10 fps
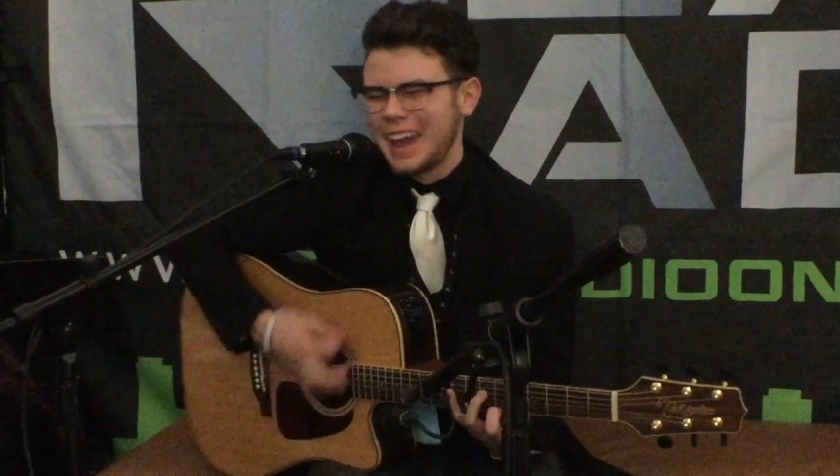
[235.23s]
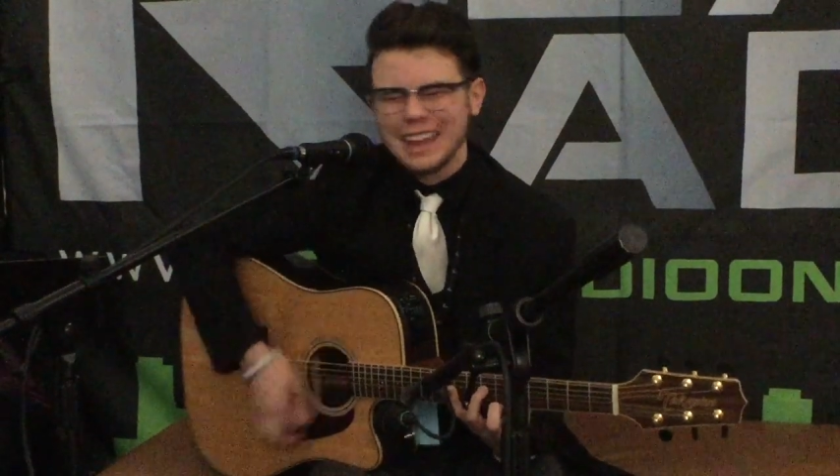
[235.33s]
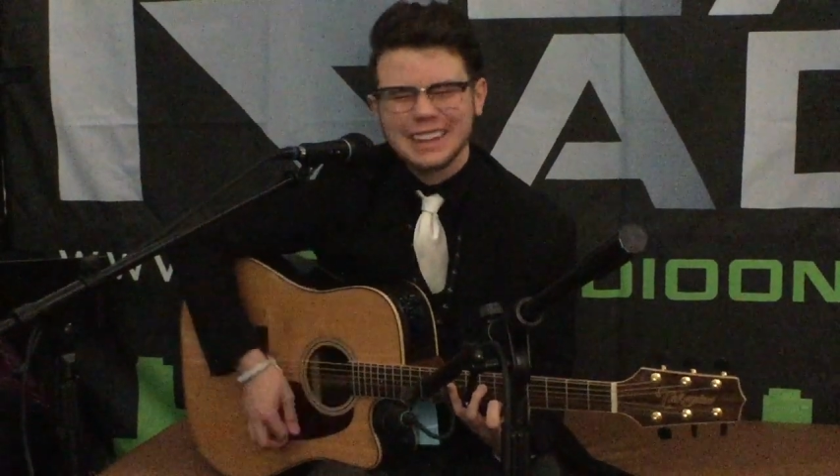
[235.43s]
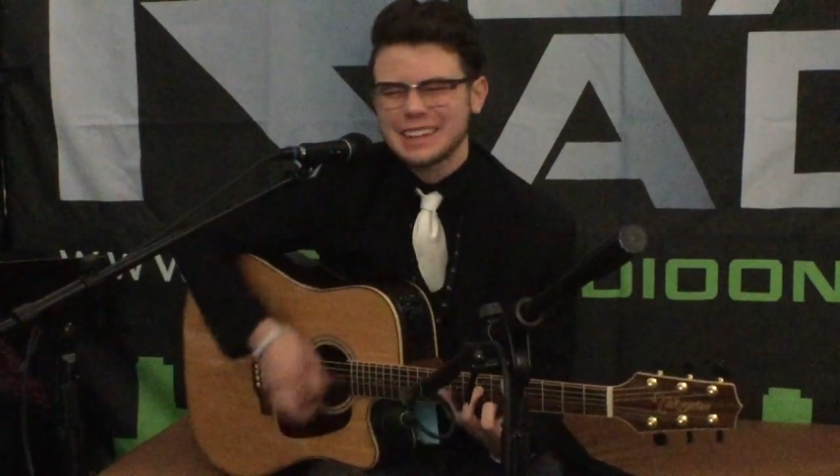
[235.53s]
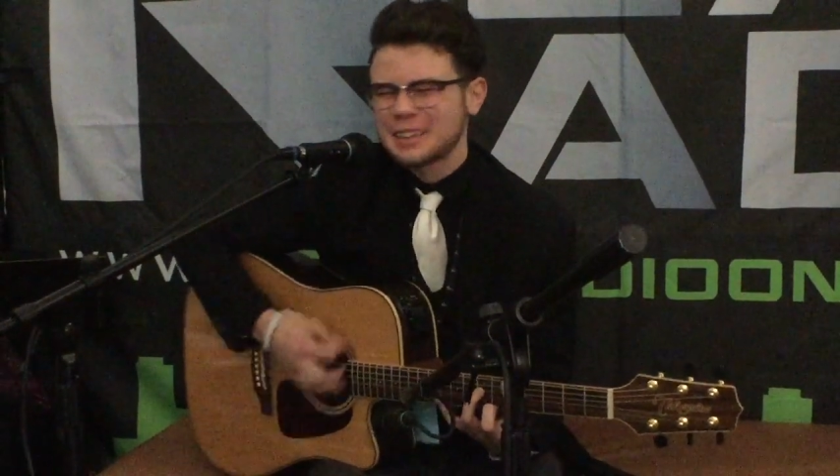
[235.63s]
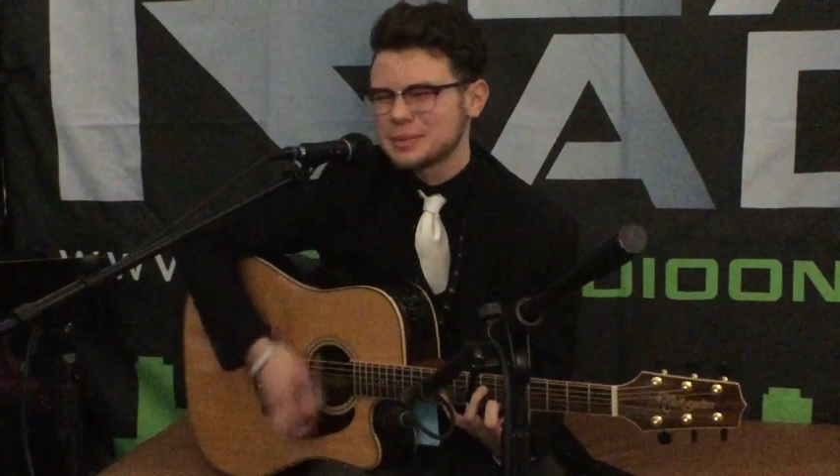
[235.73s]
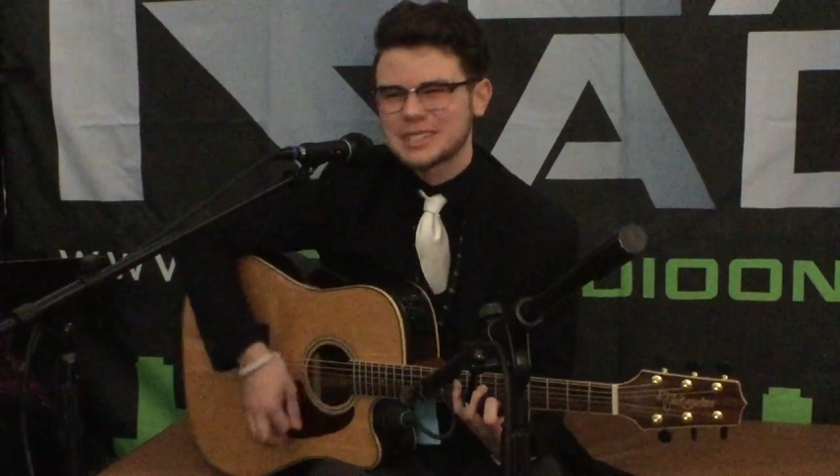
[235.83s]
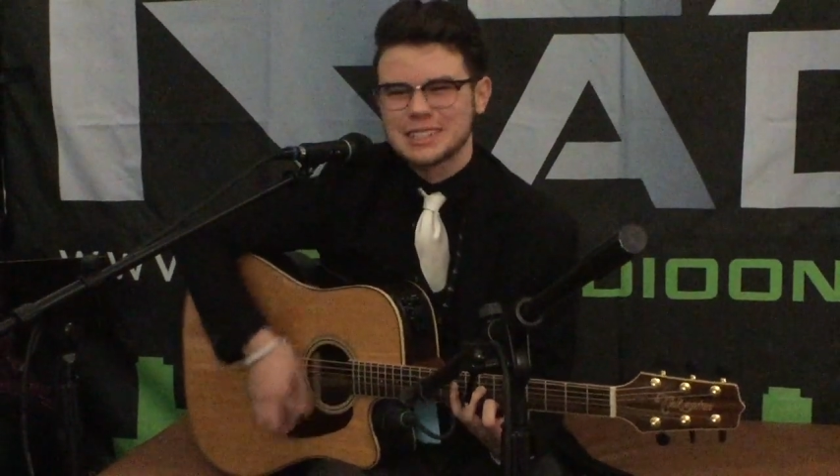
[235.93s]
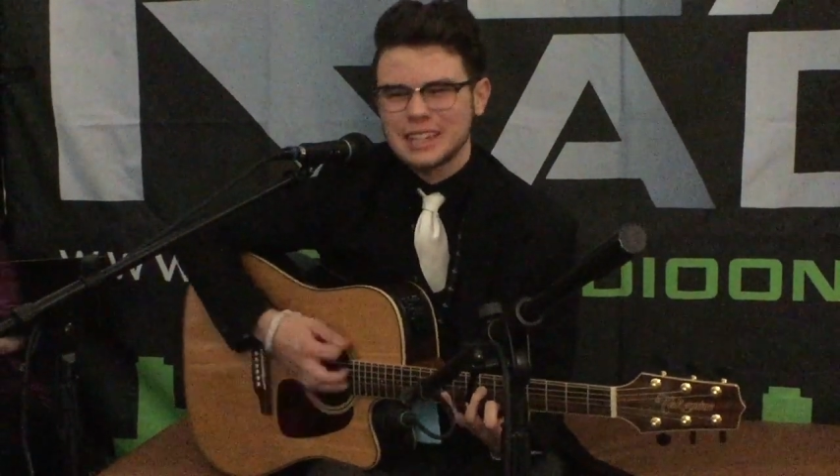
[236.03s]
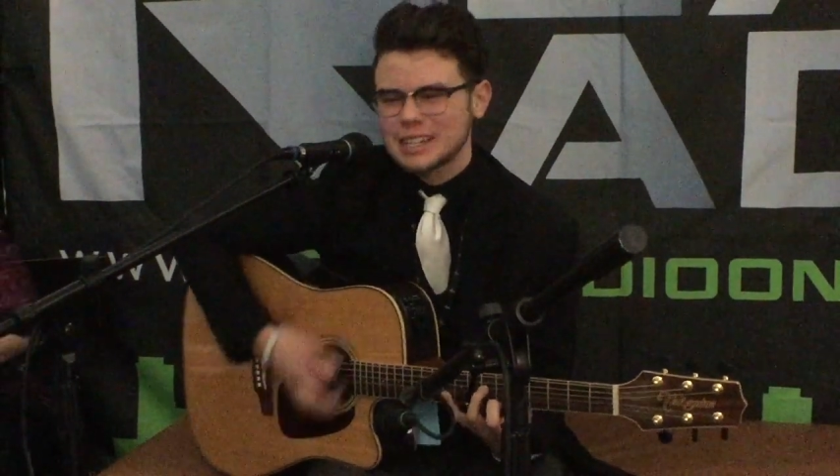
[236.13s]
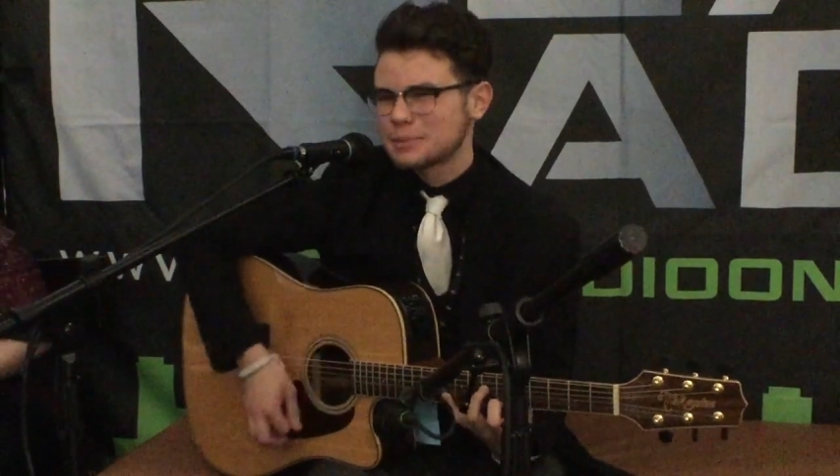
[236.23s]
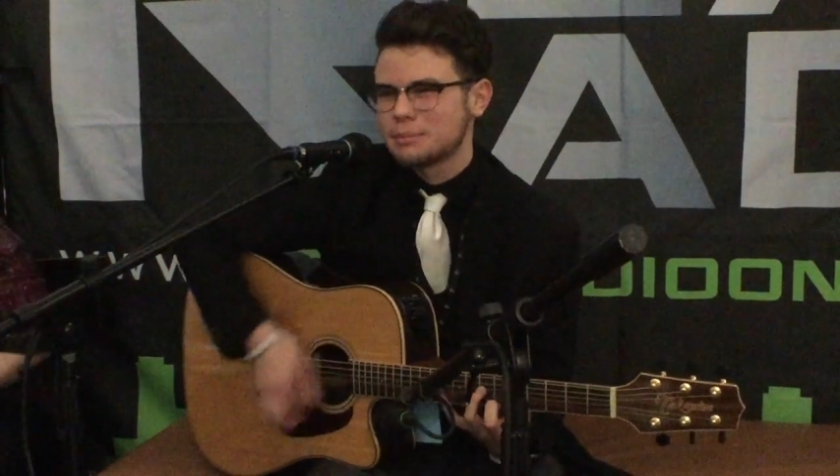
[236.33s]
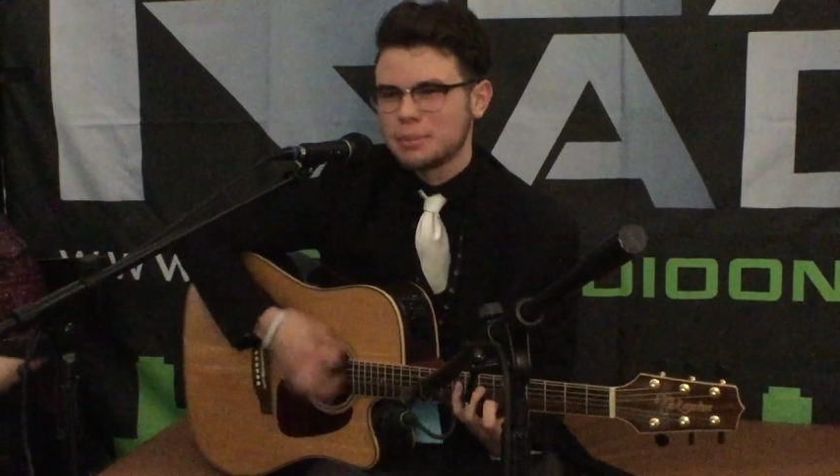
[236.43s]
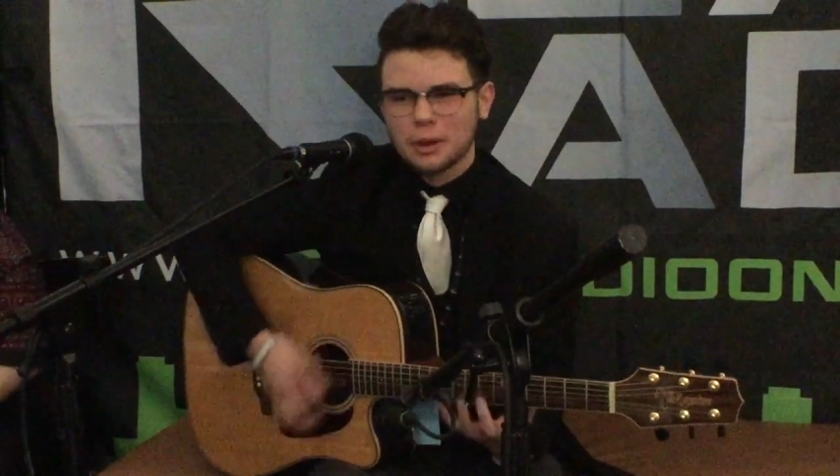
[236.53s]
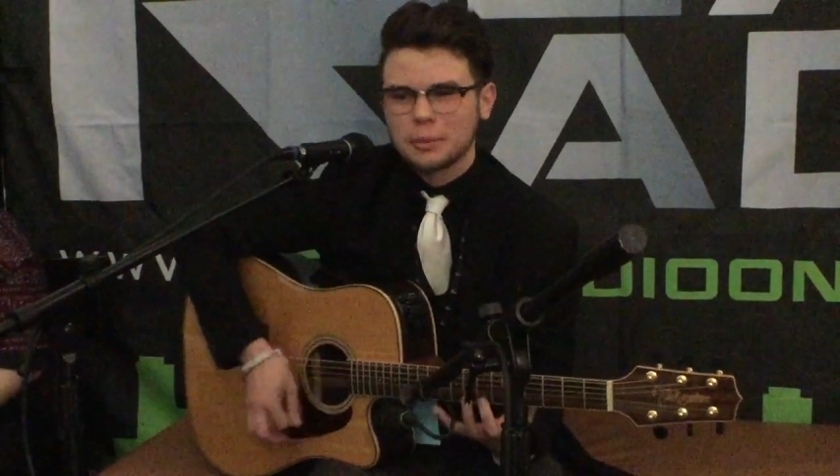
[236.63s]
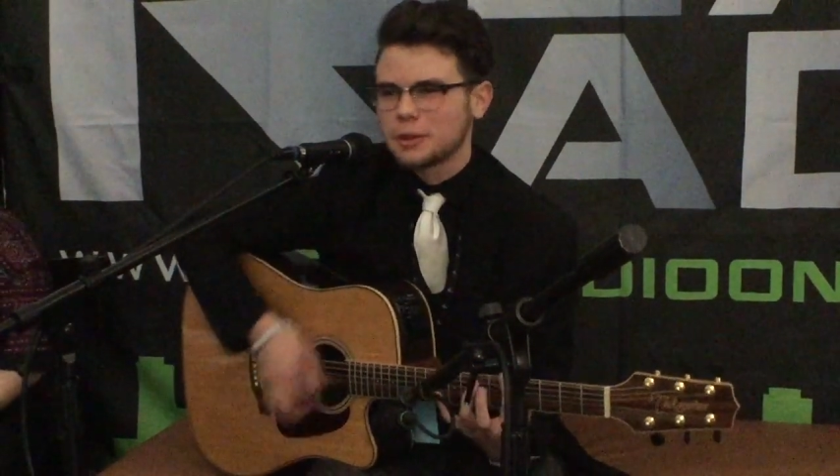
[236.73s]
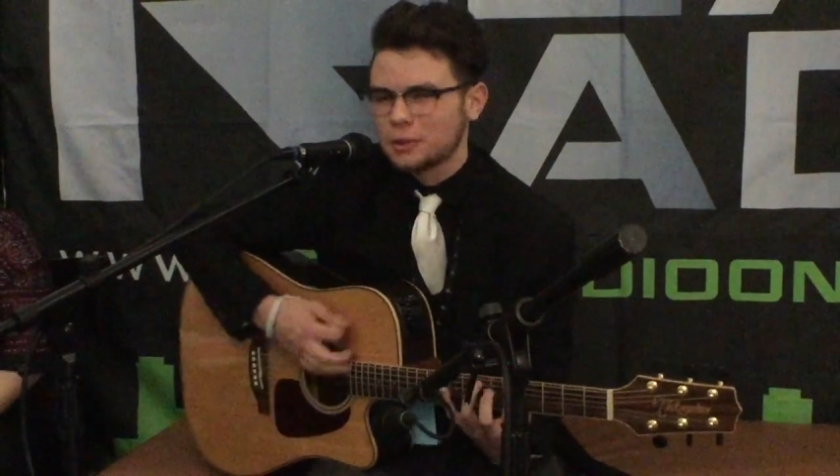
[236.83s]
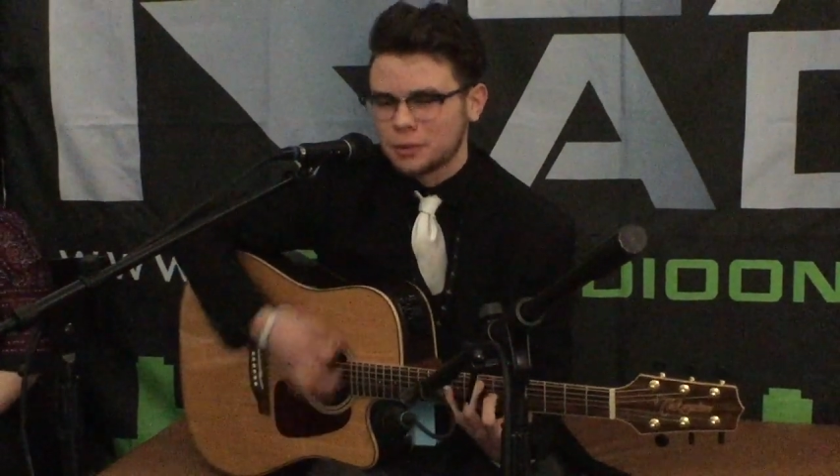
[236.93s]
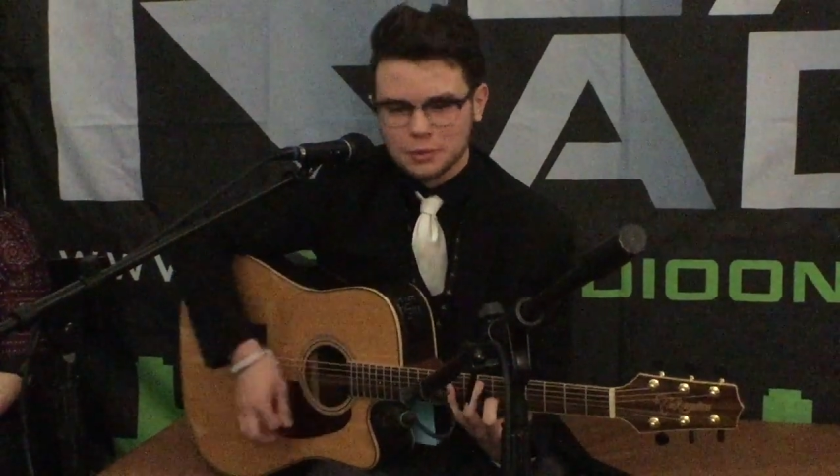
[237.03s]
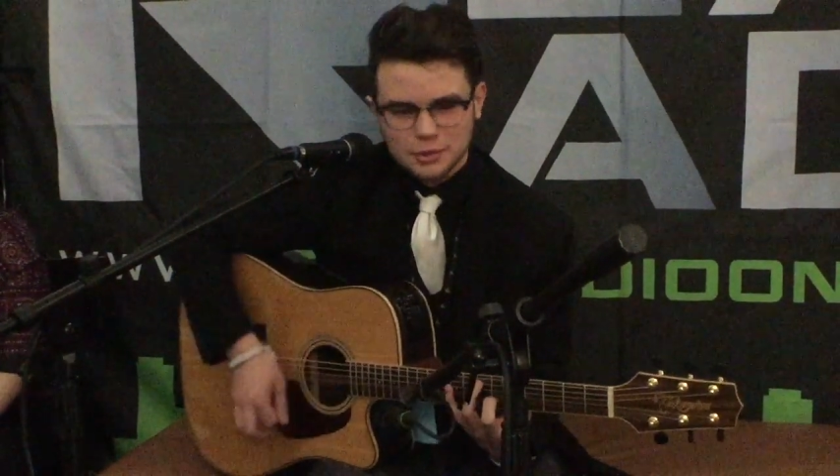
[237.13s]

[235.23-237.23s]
had them Statesboro blues.